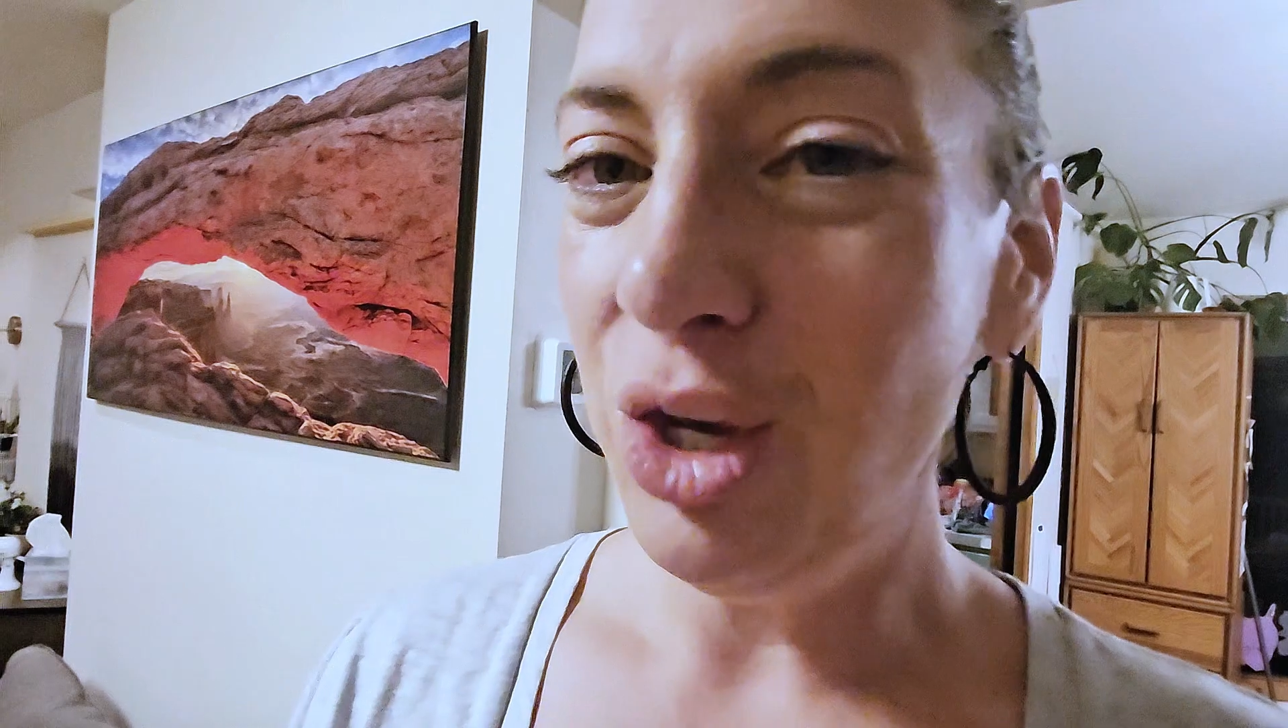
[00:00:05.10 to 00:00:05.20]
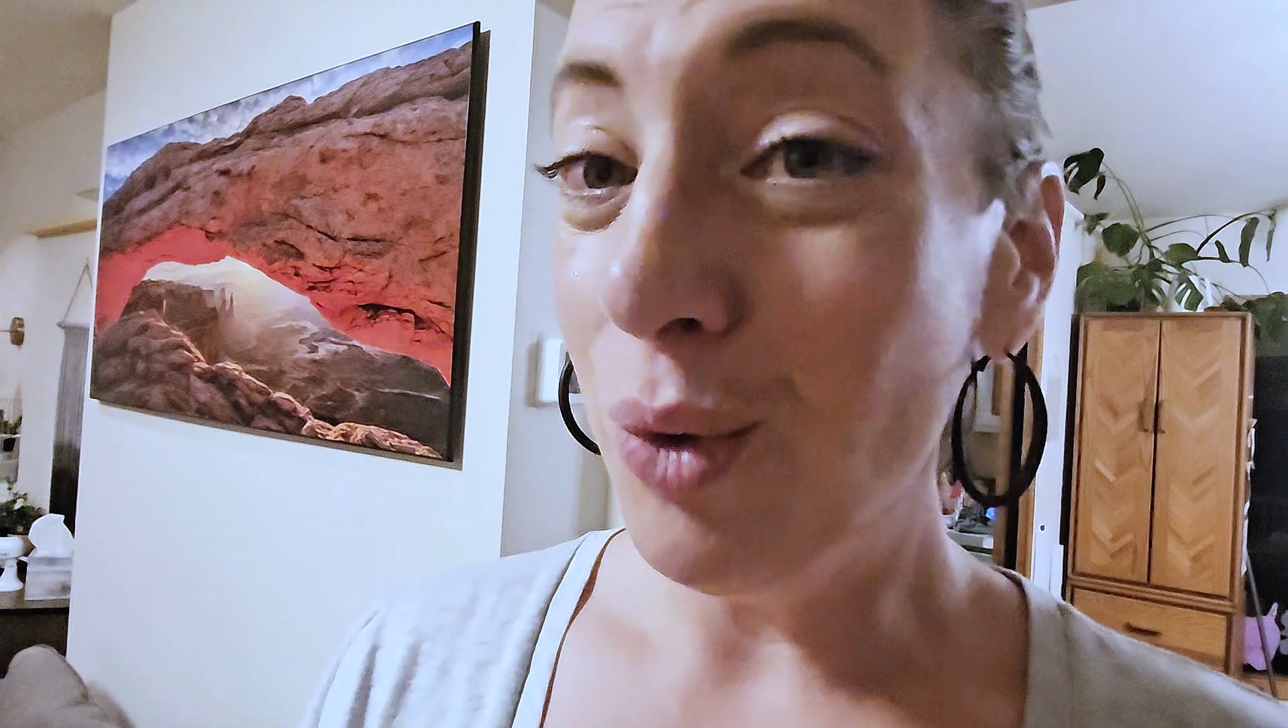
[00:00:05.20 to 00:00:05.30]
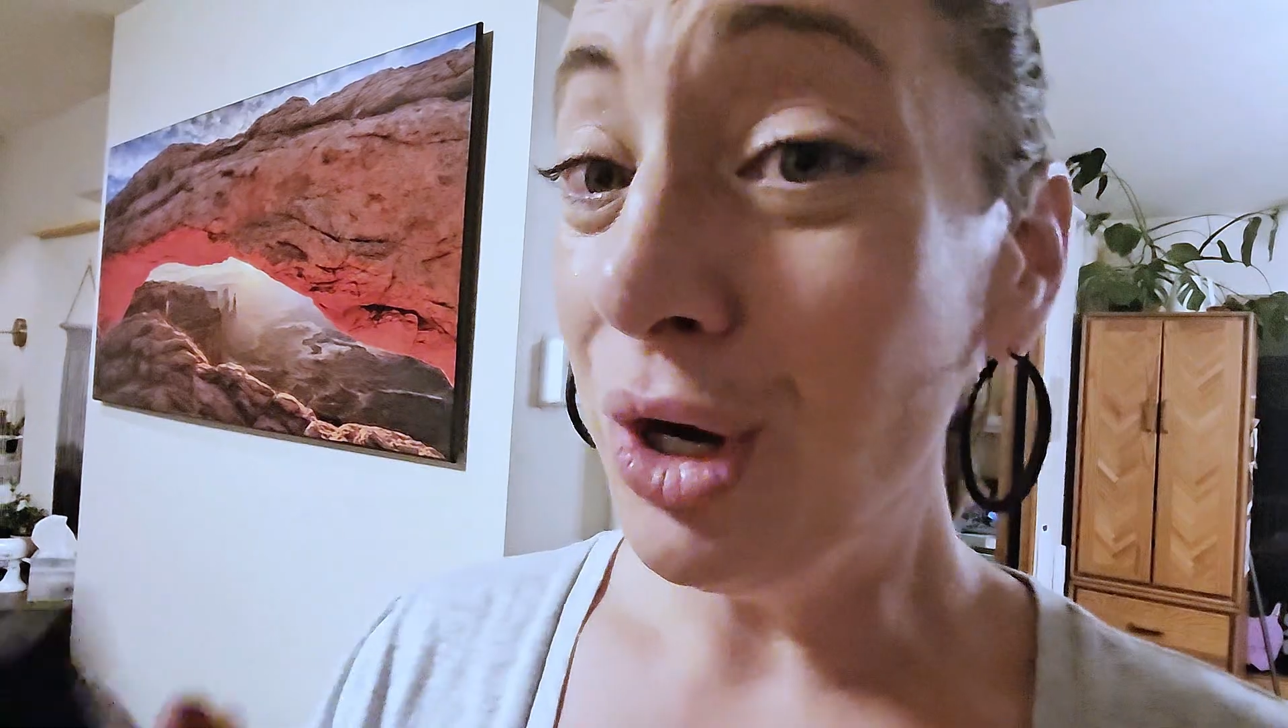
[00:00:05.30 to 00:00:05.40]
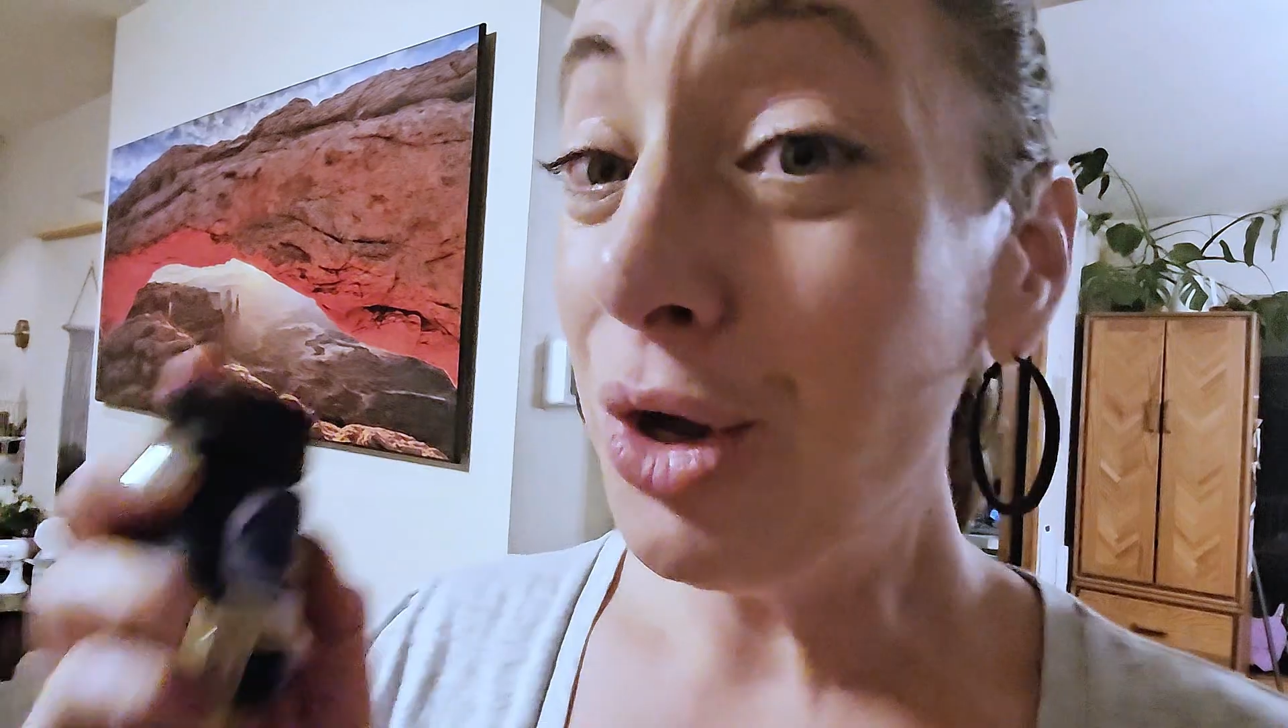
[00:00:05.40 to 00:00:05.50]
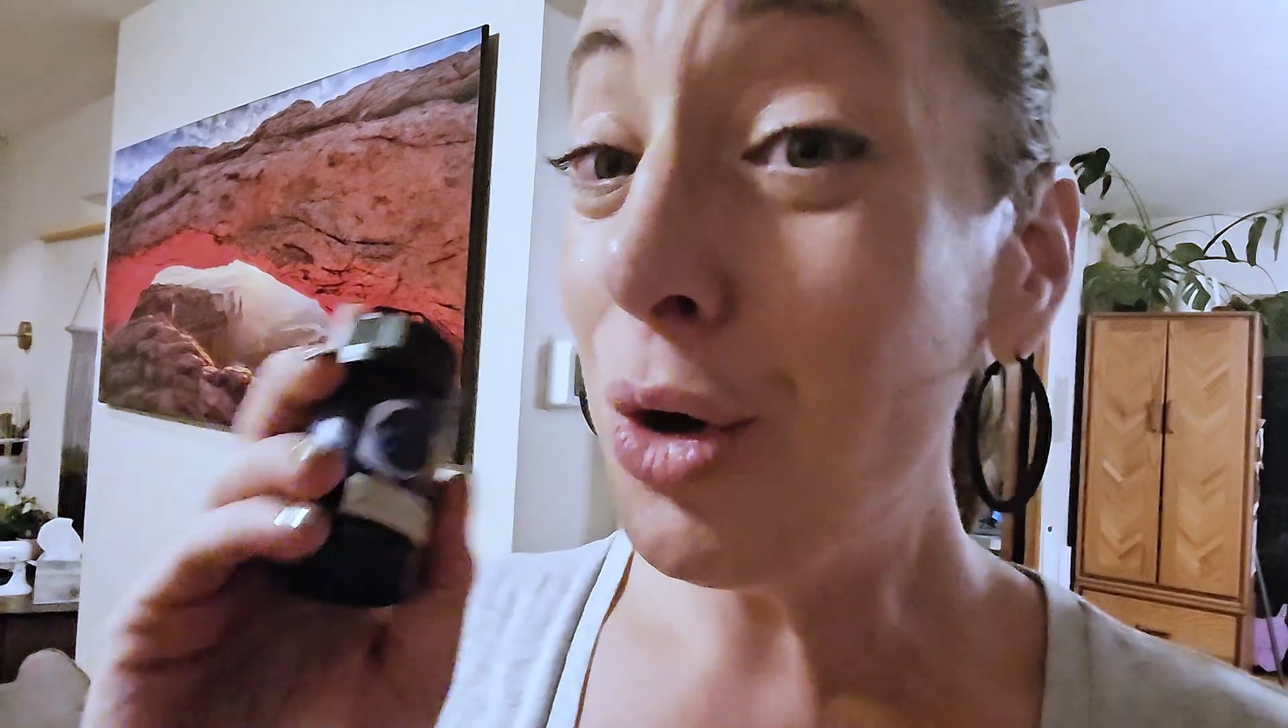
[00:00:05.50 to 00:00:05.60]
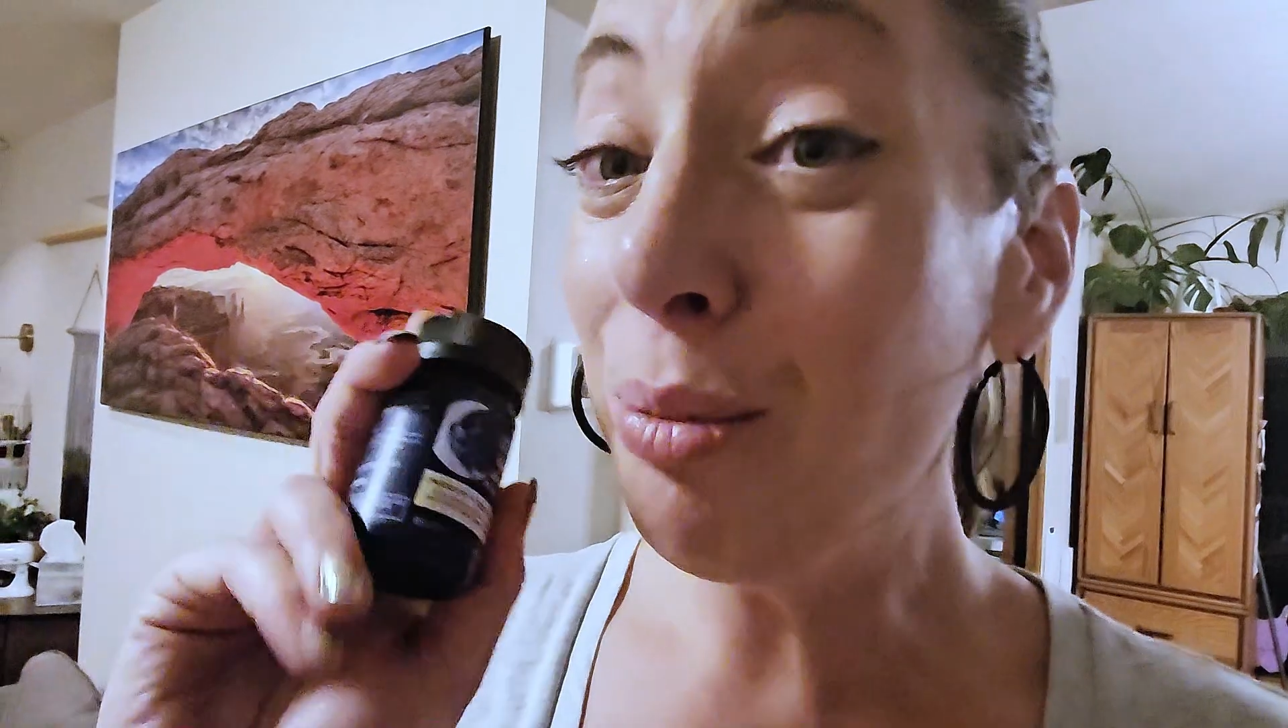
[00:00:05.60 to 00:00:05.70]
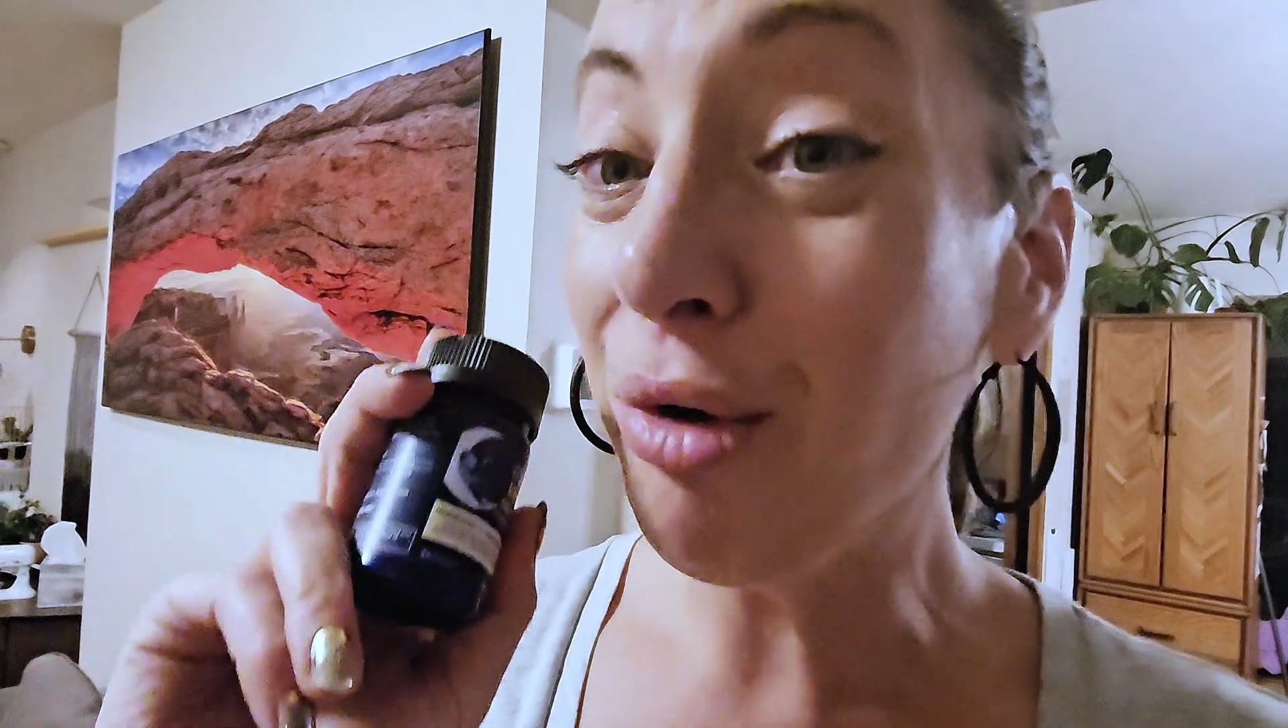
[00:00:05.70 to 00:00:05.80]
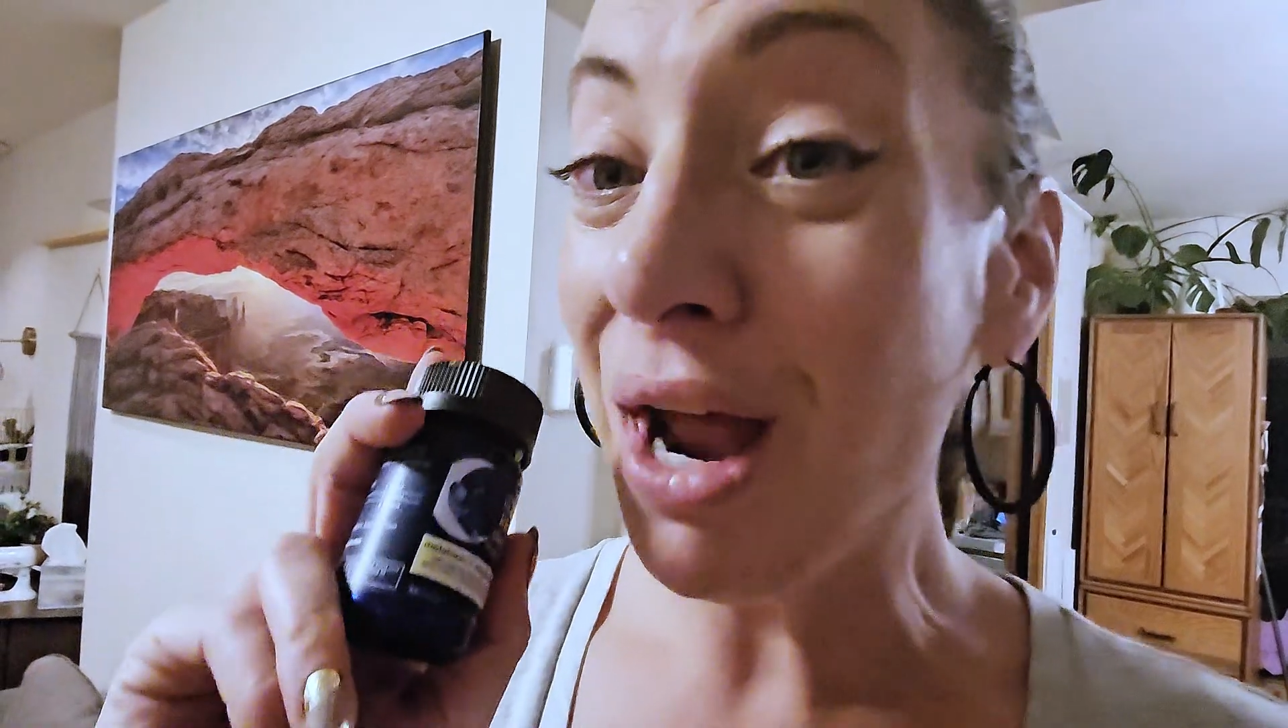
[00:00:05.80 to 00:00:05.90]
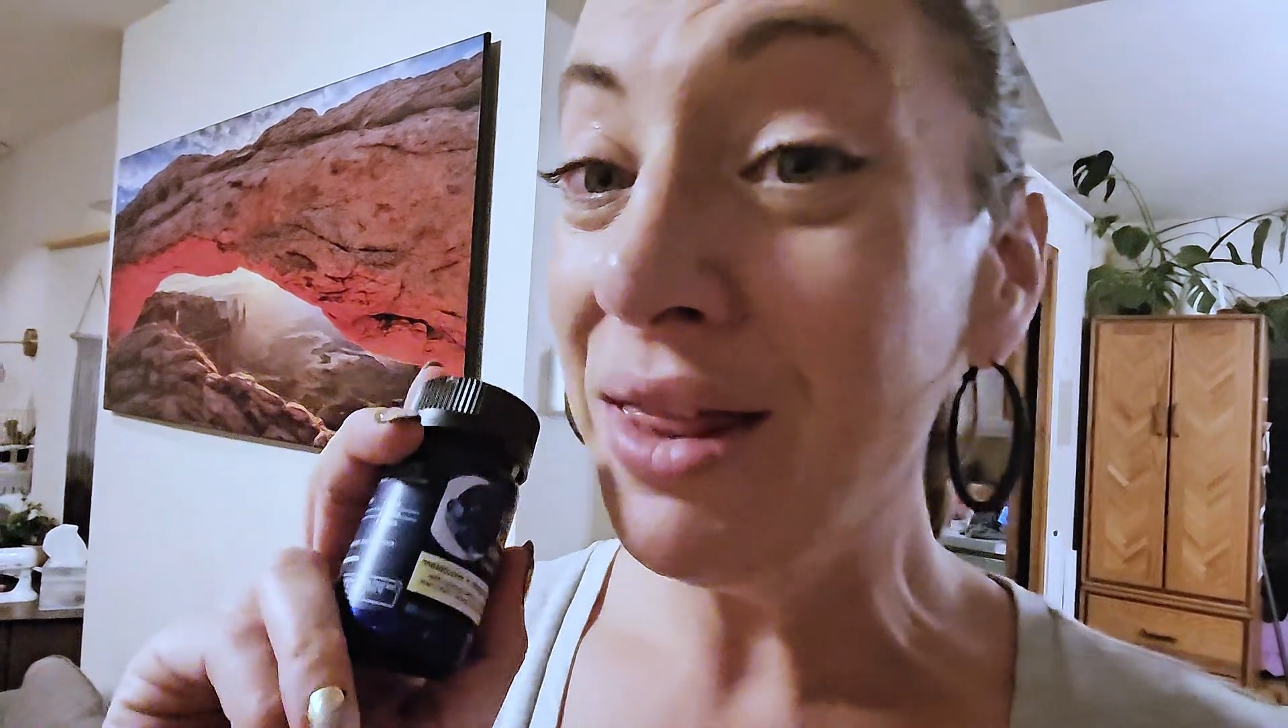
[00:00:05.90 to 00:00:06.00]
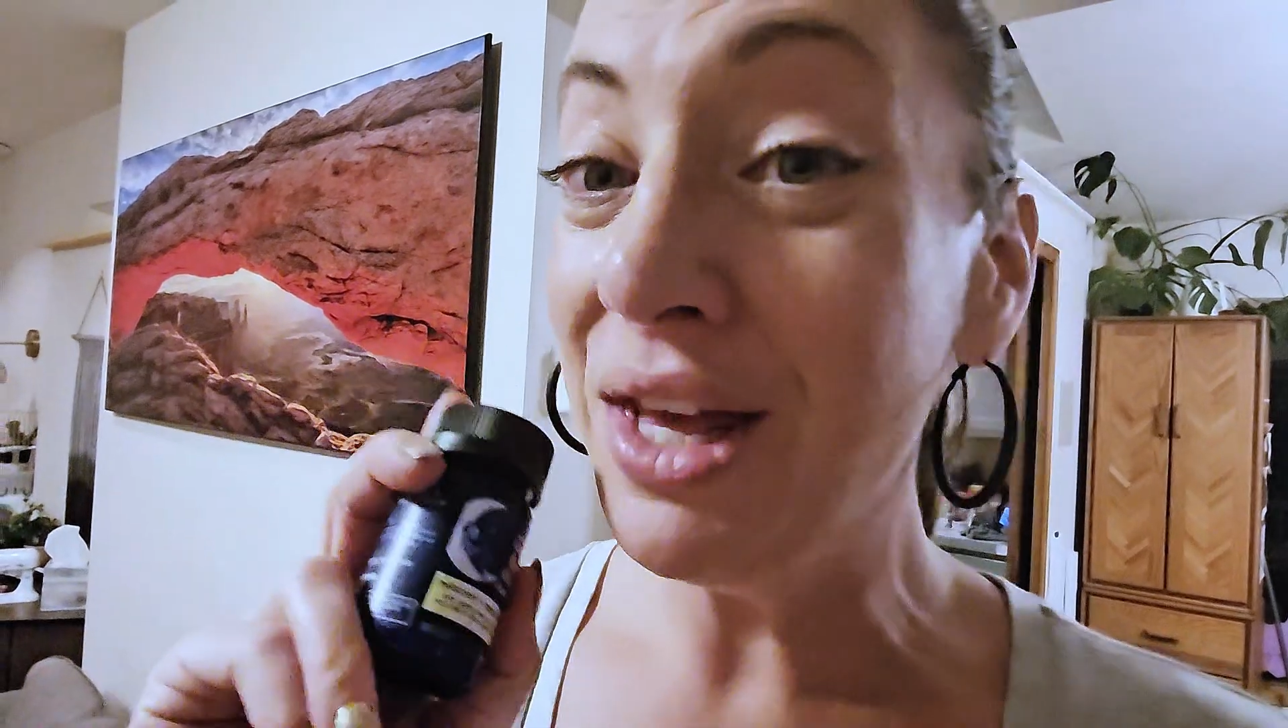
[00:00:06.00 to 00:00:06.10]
want to know a brand